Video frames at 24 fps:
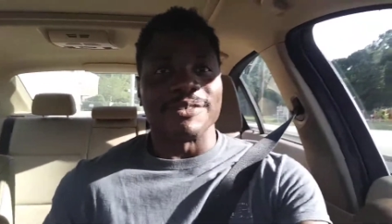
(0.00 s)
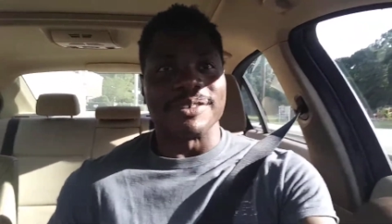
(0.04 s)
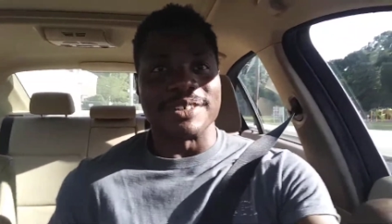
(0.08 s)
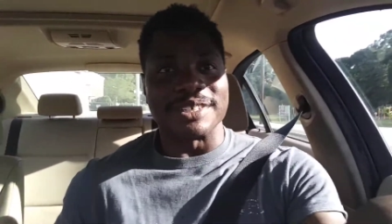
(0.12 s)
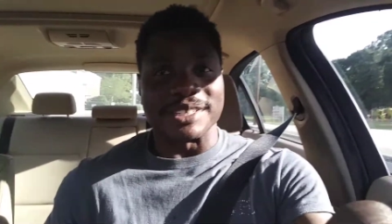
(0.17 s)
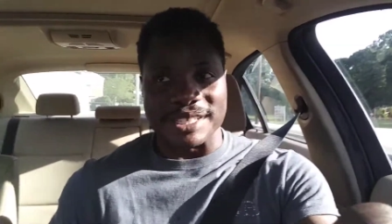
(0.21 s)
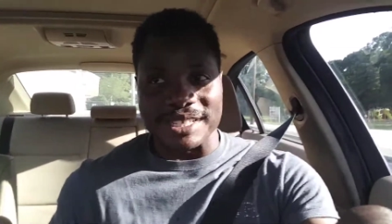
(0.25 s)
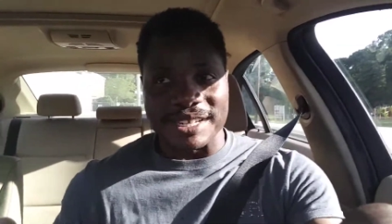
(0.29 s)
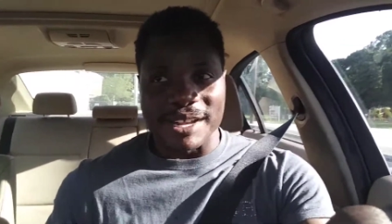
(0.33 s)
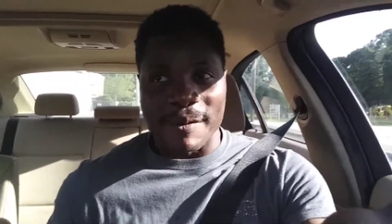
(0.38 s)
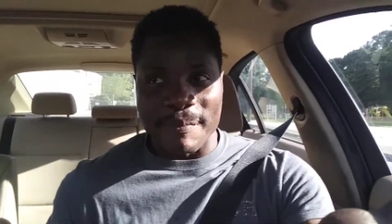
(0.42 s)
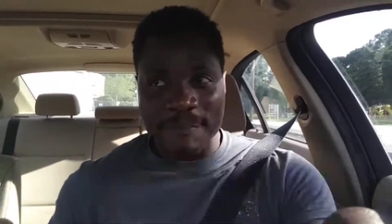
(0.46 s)

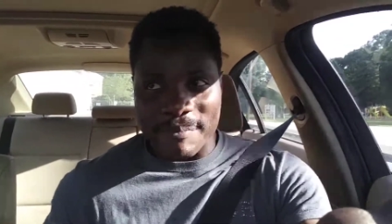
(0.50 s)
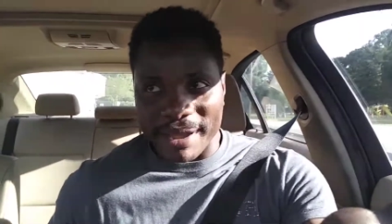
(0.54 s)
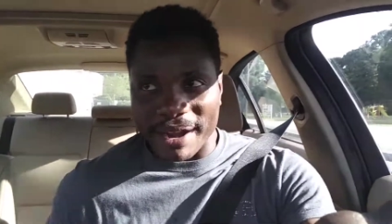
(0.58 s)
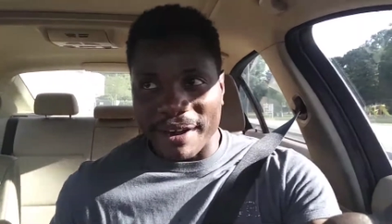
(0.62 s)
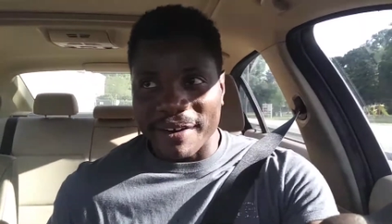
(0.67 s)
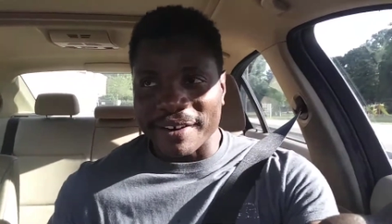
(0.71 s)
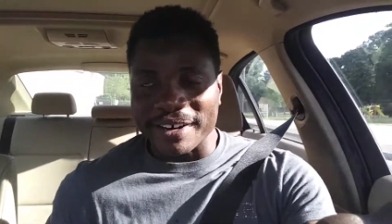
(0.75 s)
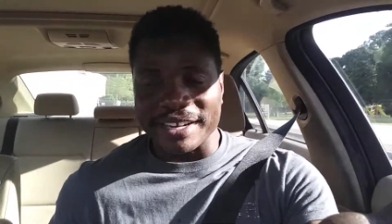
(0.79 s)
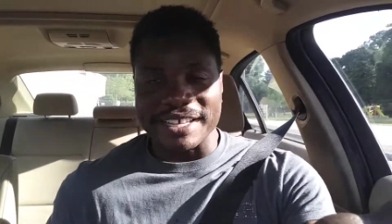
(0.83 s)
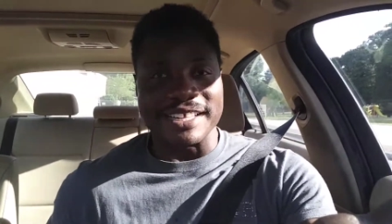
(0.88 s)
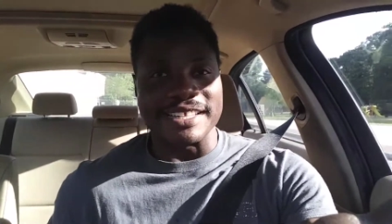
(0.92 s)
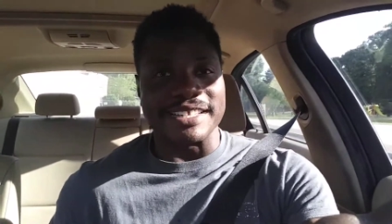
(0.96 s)
Just
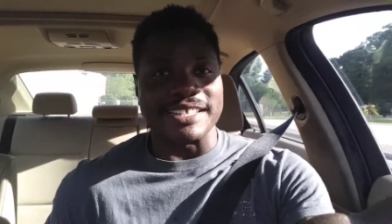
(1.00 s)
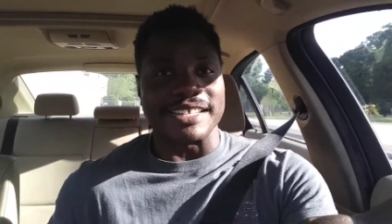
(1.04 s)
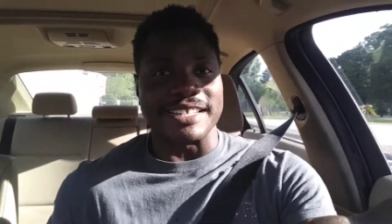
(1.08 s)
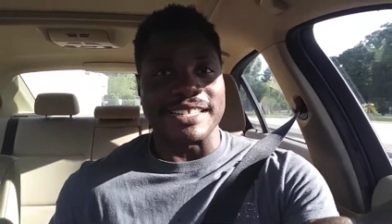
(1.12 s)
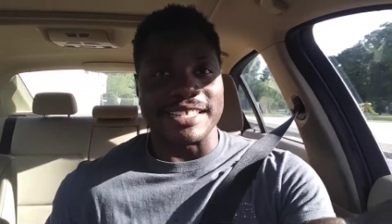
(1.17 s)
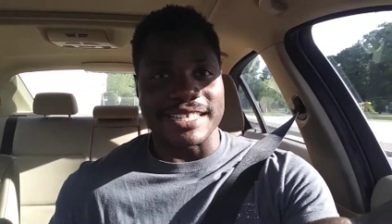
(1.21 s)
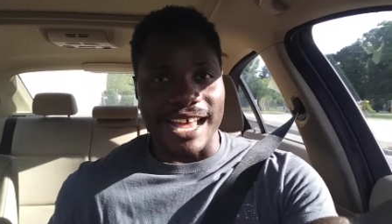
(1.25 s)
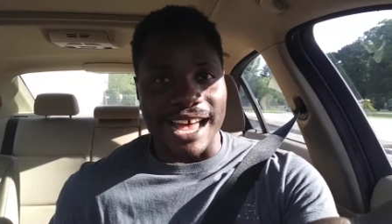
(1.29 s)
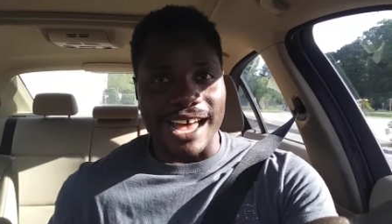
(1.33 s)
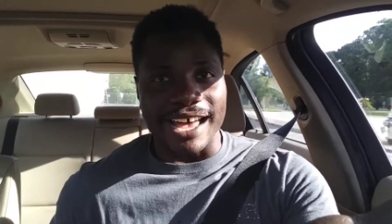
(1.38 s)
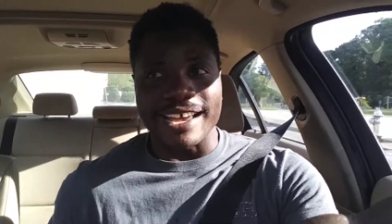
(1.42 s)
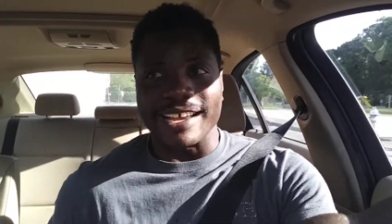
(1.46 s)
American
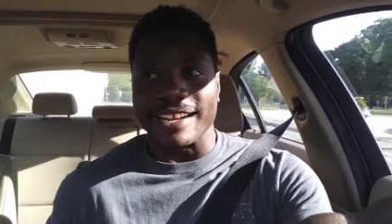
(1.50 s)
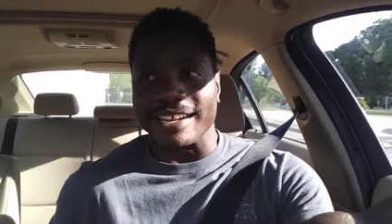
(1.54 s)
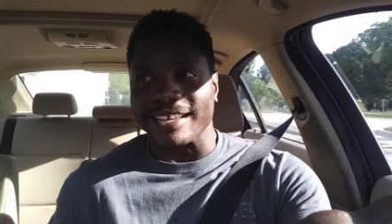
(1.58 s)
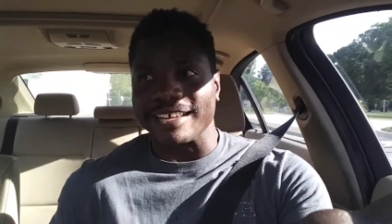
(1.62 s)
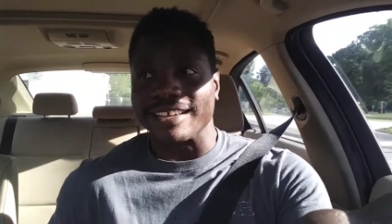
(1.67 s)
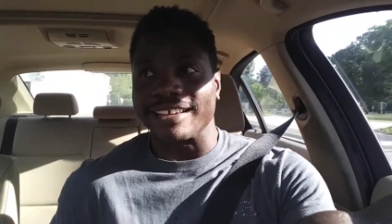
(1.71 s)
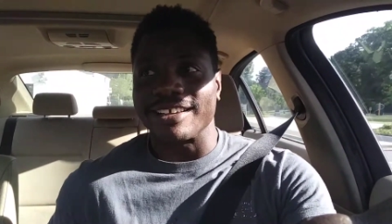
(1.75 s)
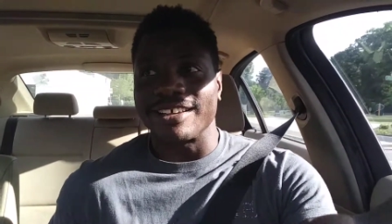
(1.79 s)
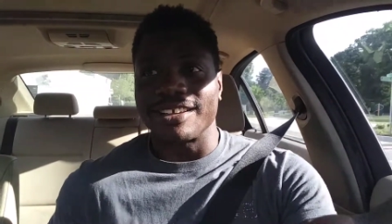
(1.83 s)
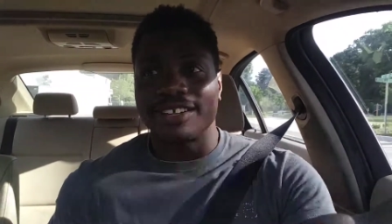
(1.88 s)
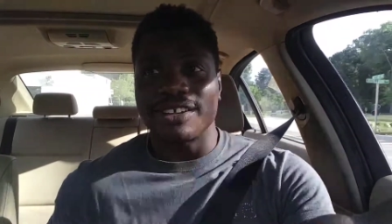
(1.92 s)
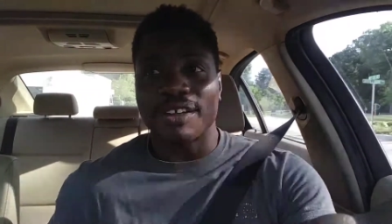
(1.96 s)
society,
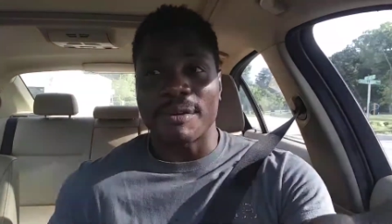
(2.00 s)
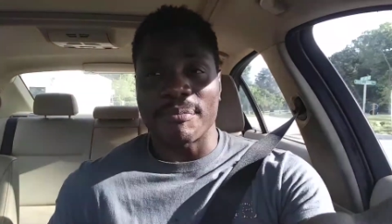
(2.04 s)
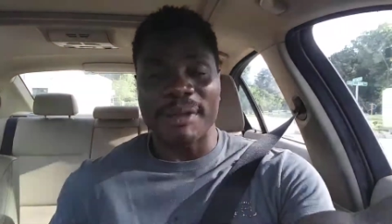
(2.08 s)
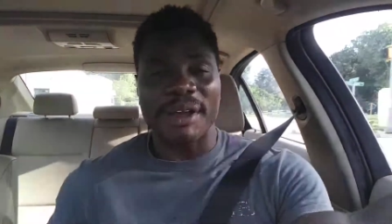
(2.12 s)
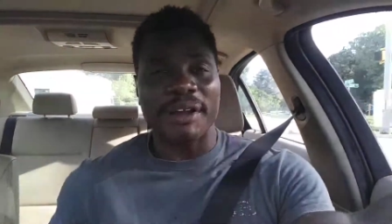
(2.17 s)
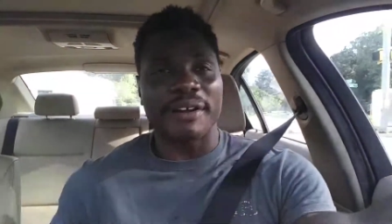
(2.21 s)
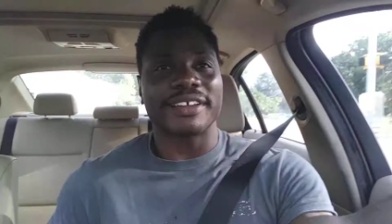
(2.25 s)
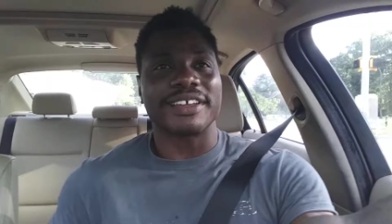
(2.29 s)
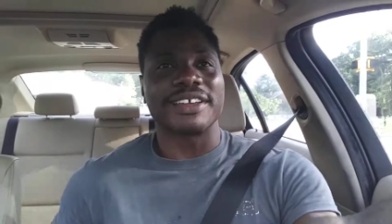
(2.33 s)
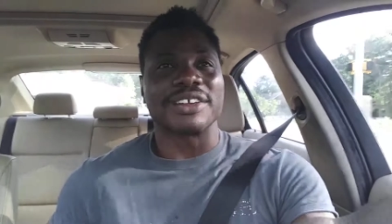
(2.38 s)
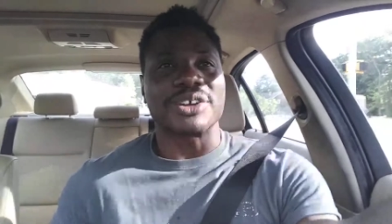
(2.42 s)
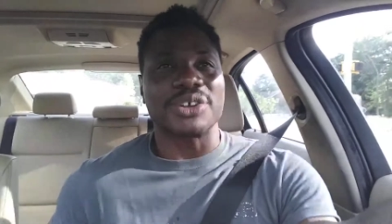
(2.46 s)

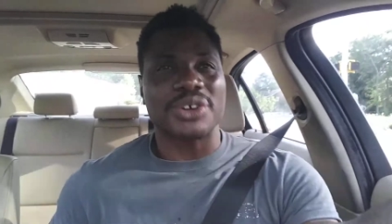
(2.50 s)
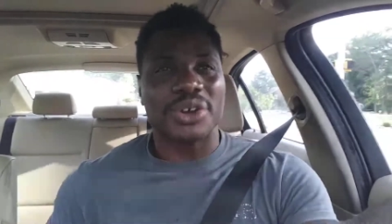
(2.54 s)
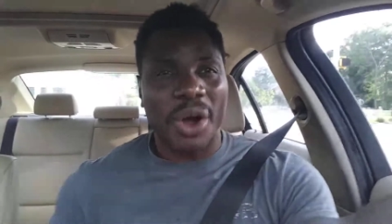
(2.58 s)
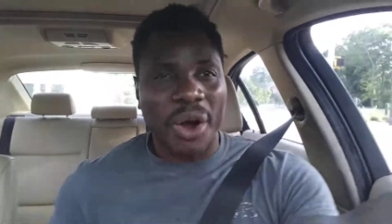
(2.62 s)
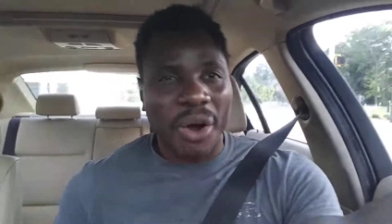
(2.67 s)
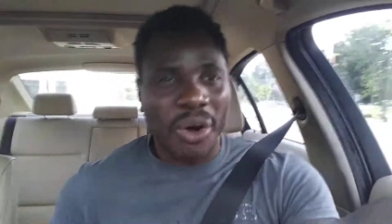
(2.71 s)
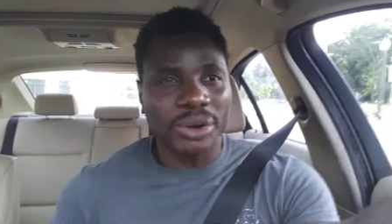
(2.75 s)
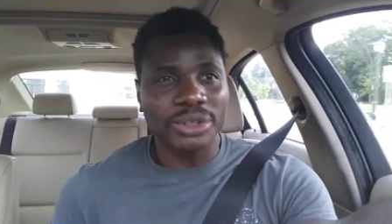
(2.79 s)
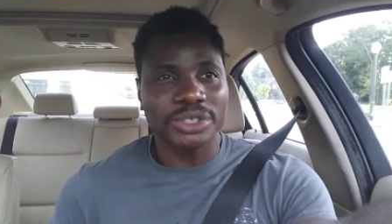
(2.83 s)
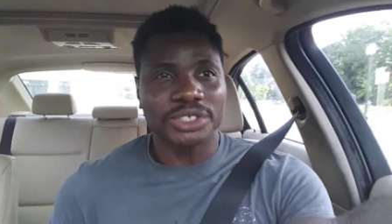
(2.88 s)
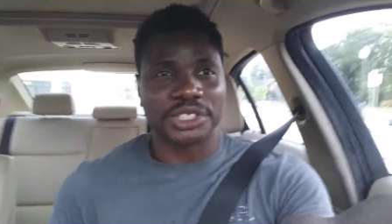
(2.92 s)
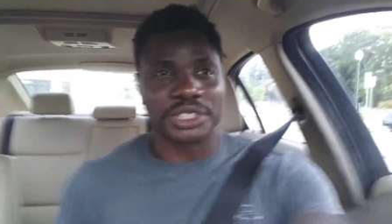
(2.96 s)
American
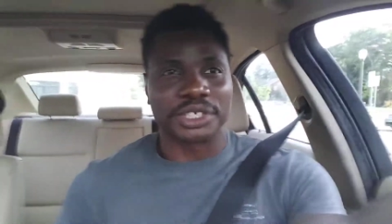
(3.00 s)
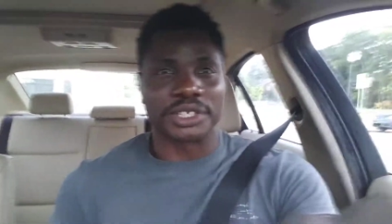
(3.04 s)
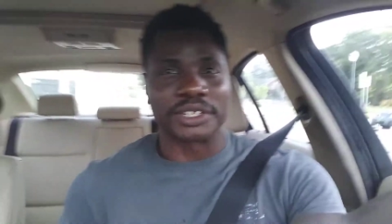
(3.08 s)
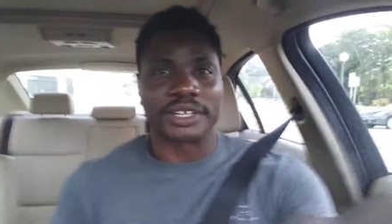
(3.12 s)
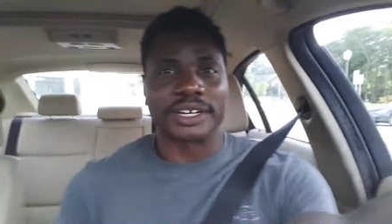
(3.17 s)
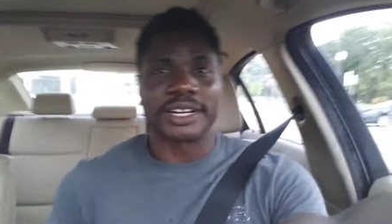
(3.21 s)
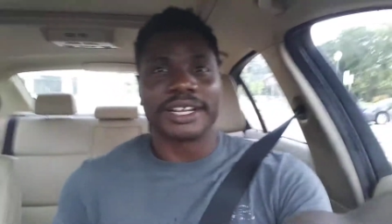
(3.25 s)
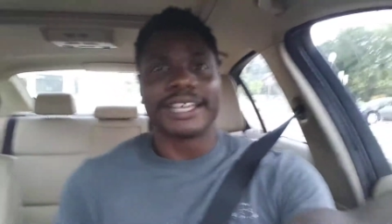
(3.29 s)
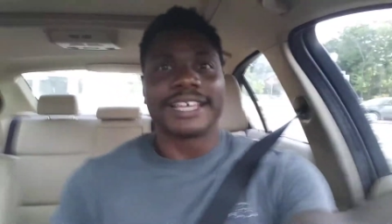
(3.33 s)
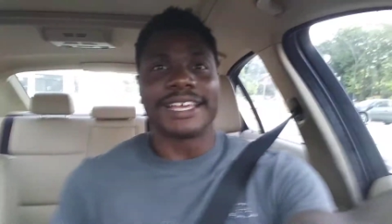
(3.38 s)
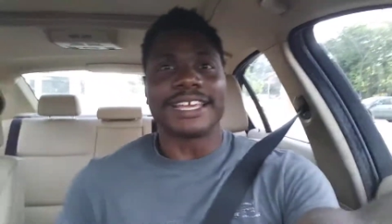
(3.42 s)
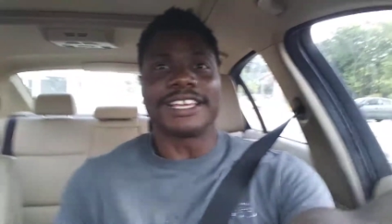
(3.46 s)
culture
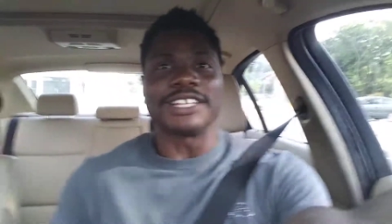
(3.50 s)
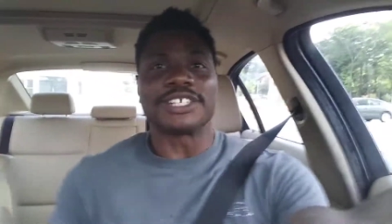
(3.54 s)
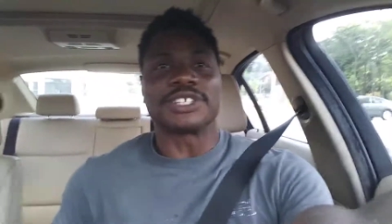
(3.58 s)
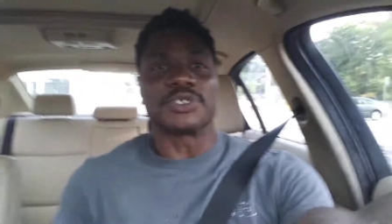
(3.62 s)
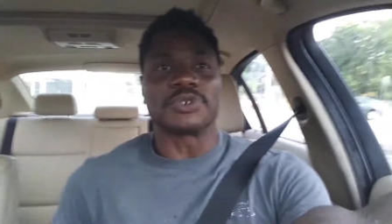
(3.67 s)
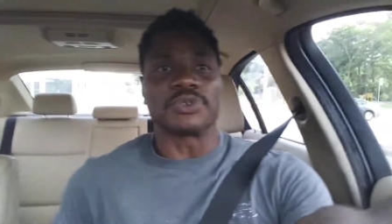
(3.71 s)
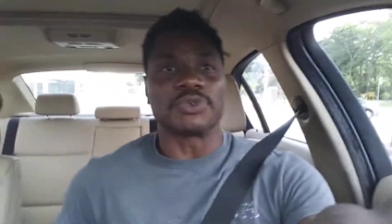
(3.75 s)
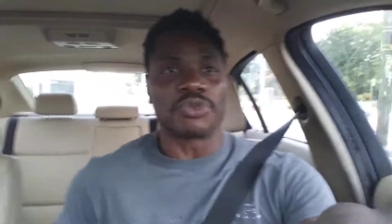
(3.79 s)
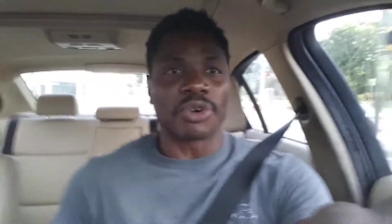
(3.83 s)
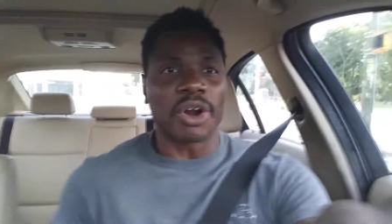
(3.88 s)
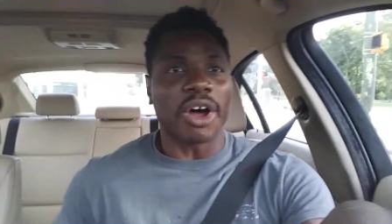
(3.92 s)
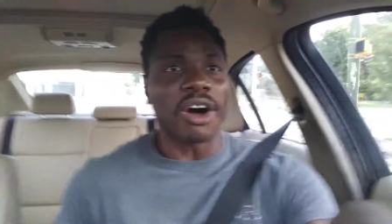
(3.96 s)
is
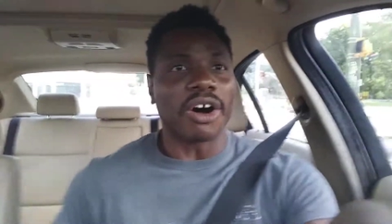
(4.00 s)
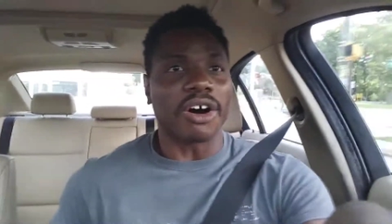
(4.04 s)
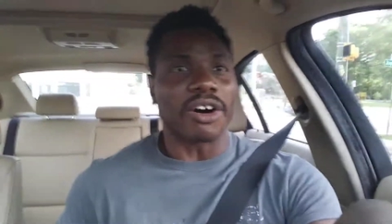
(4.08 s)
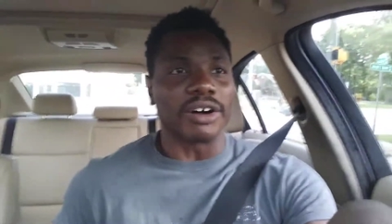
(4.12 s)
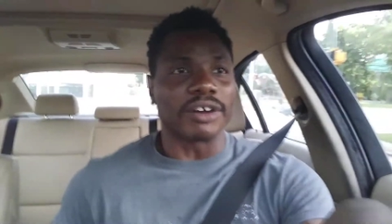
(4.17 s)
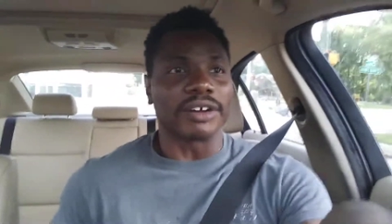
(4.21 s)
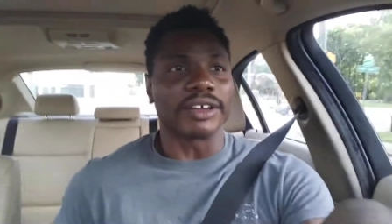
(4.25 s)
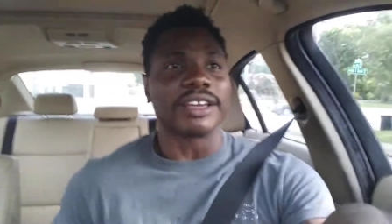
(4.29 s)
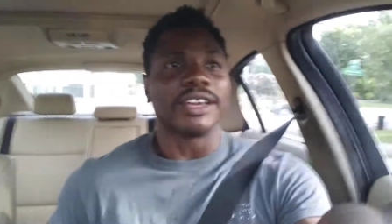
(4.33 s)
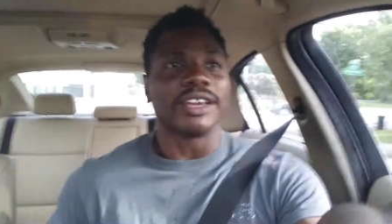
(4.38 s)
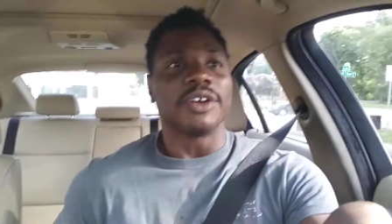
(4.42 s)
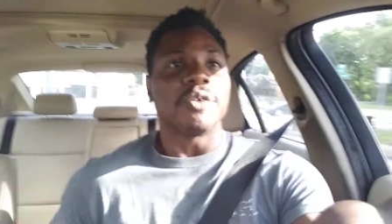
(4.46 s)
wrong